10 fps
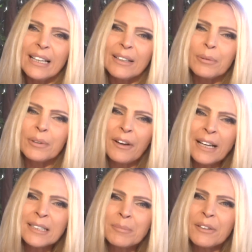we've
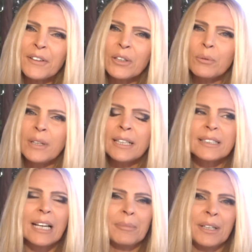had some difficult
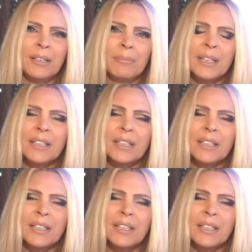weeks coming in